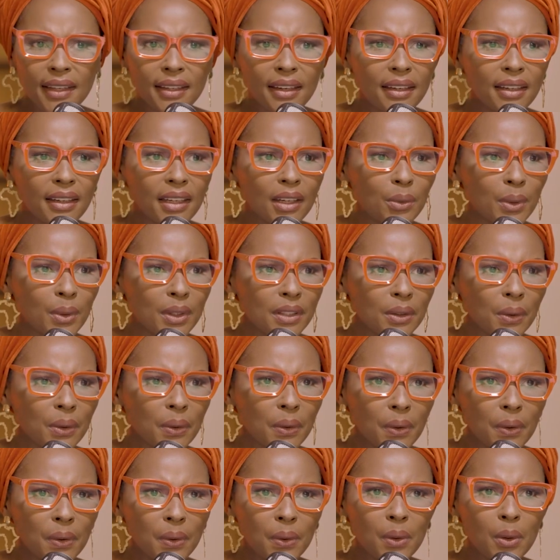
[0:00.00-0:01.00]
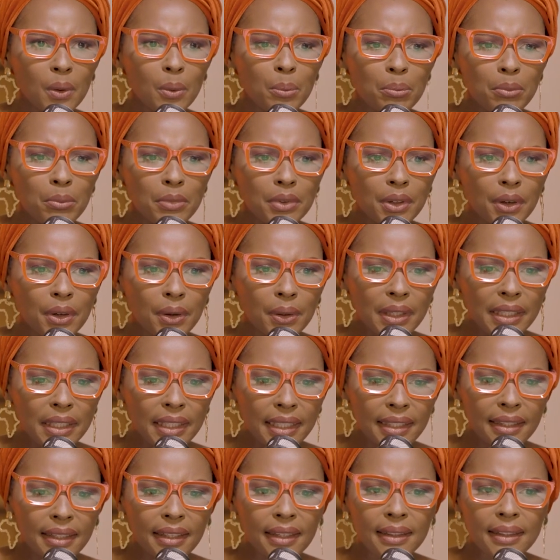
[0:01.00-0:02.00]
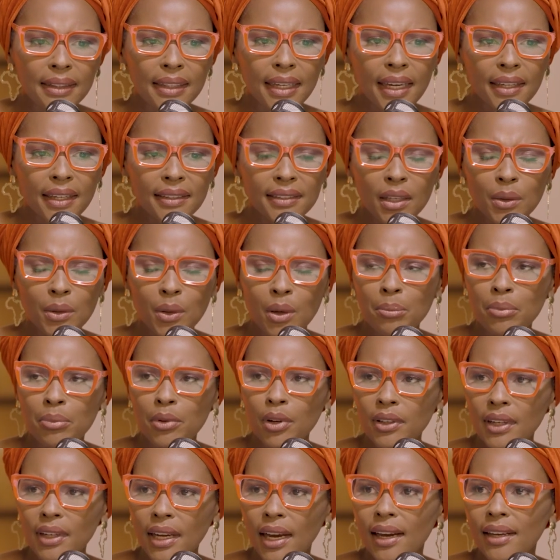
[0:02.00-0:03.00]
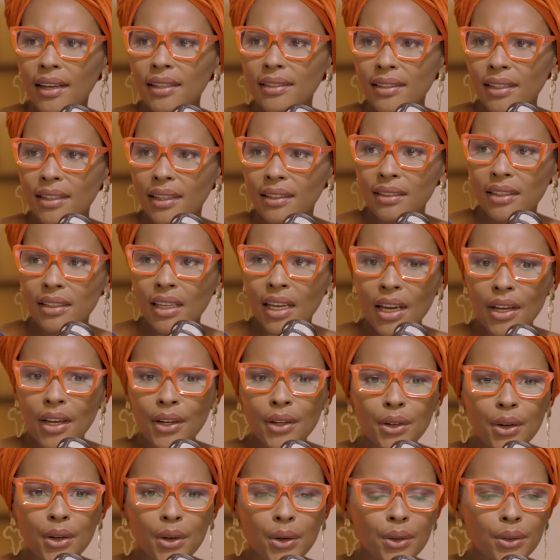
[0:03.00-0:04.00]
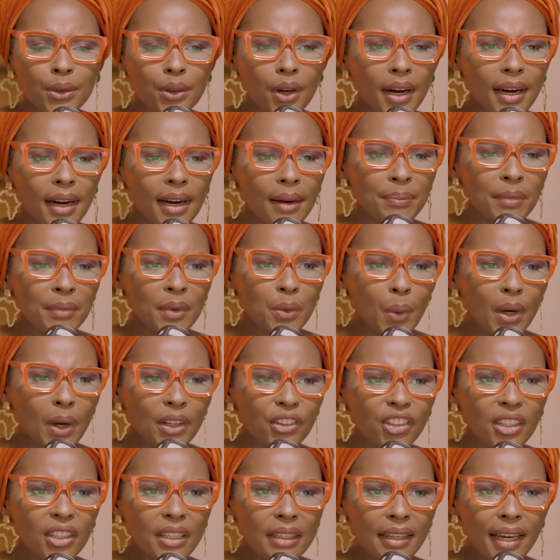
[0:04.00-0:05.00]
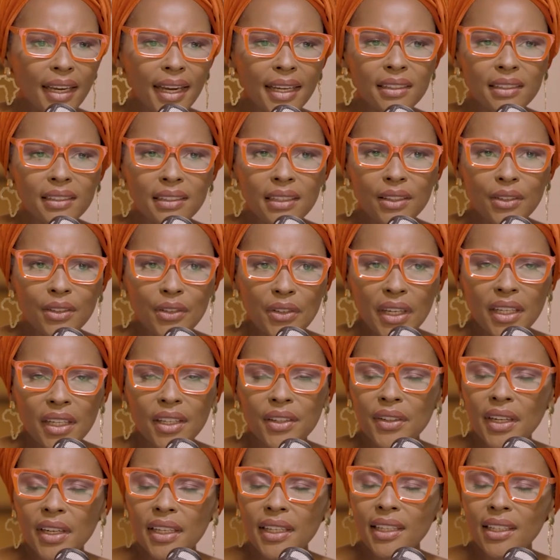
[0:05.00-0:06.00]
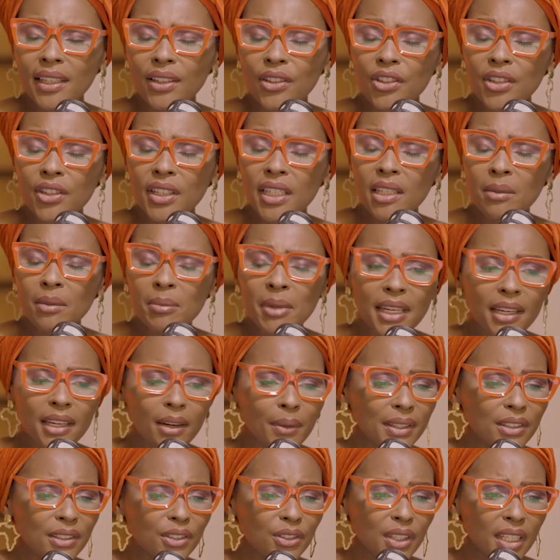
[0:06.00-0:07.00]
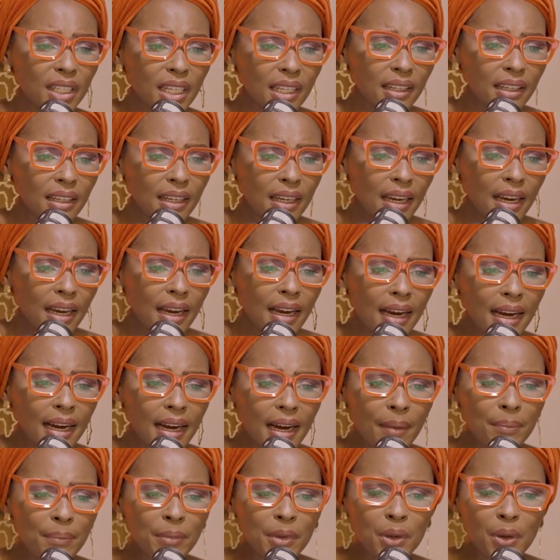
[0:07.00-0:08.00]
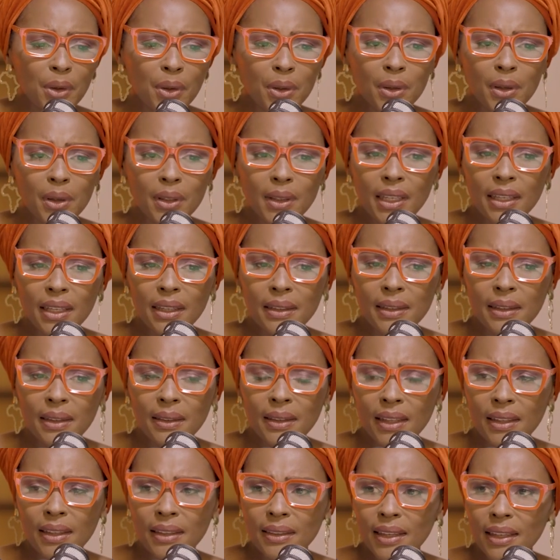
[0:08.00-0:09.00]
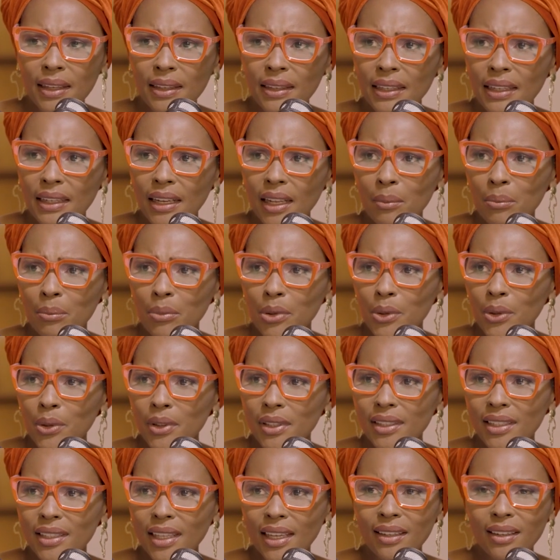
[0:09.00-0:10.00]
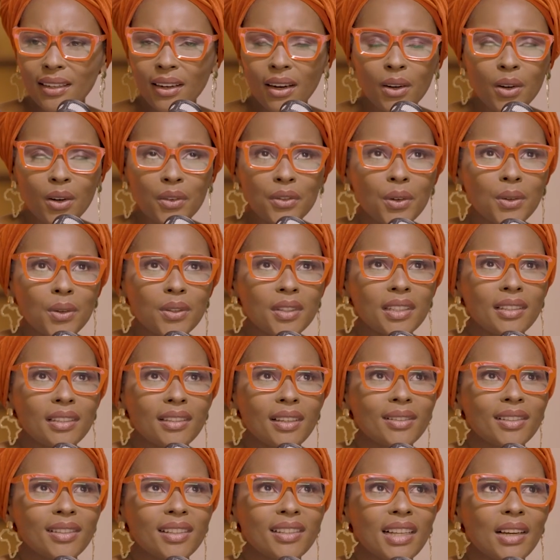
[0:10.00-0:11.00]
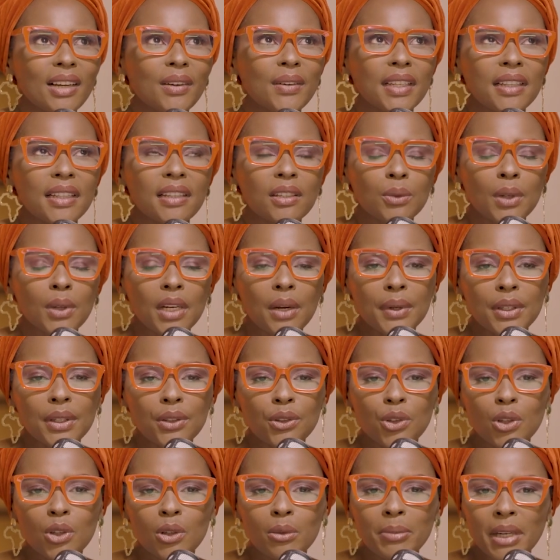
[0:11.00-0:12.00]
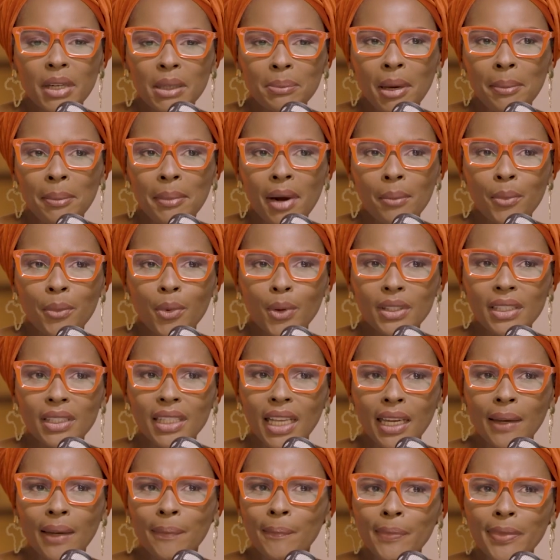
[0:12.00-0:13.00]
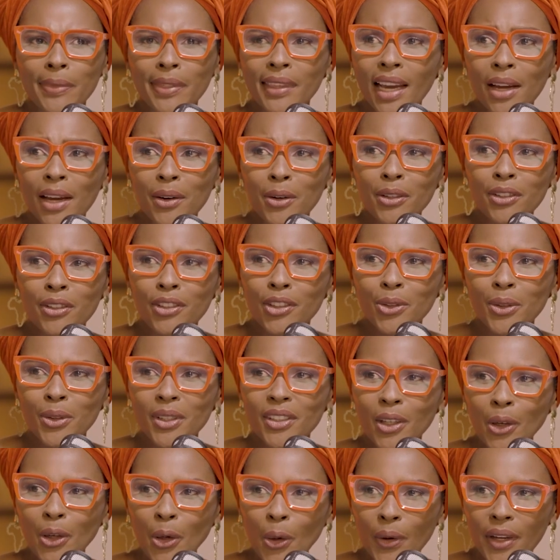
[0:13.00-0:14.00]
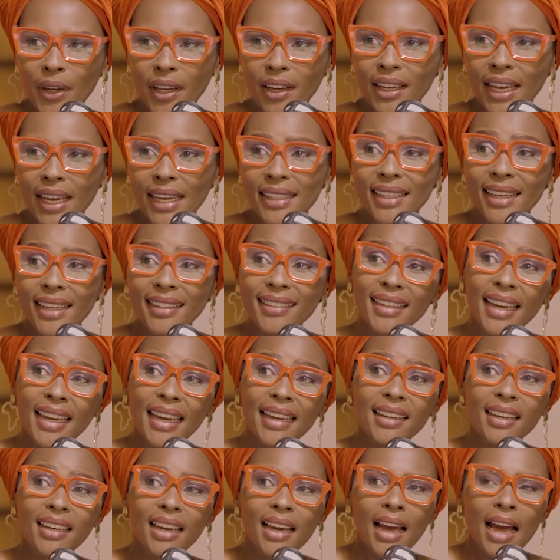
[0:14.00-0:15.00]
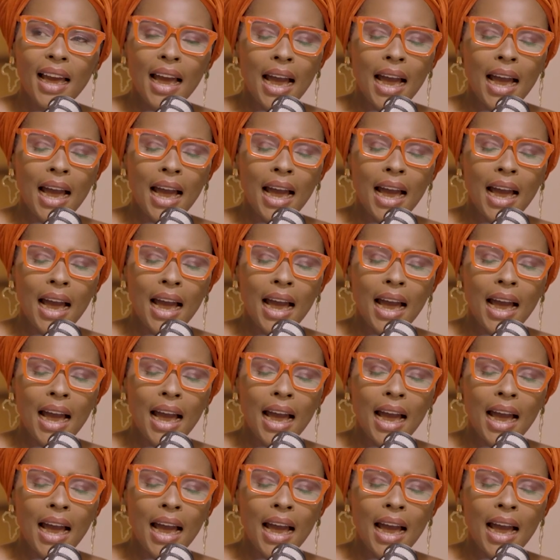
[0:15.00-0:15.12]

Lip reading: and then it was a whole, legal case that was broadcast, and watching that really, really intrigued me. And I was reading, the legal books and all of those things. I was just like, okay, that's what I want to do. But my mom was like, I don't see you as a lawyer. As I said,